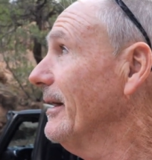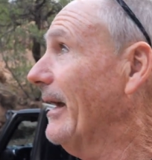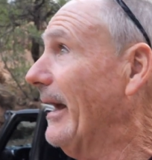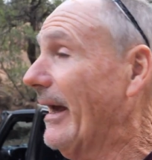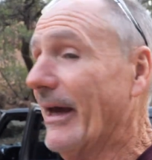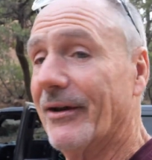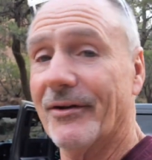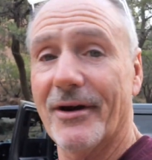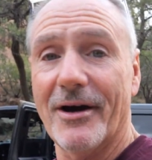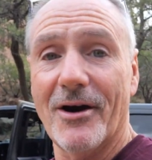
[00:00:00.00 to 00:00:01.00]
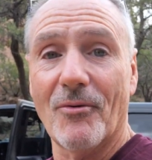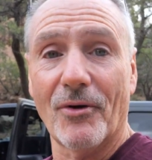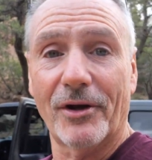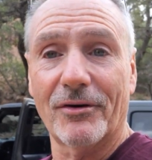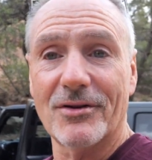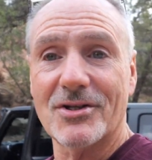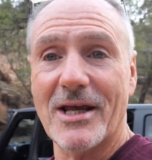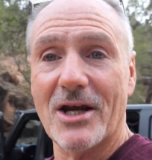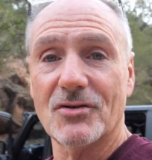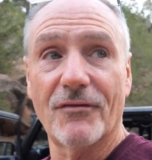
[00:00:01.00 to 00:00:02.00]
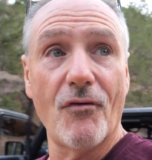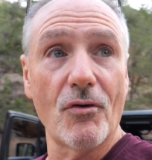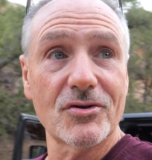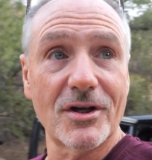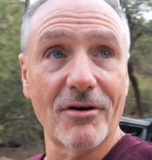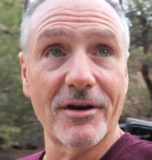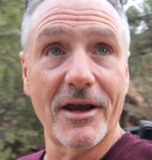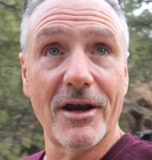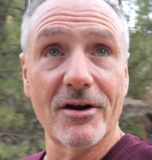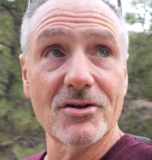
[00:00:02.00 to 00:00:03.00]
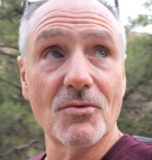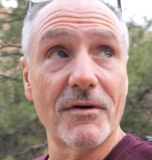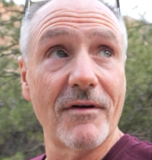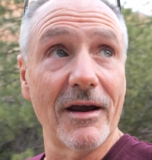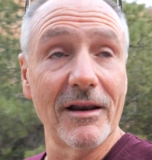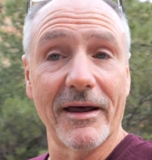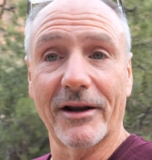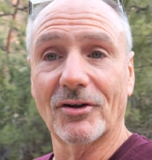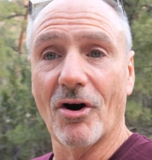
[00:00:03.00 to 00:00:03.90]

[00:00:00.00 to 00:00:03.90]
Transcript: and we're entering this national forest area here. So we've got a lot of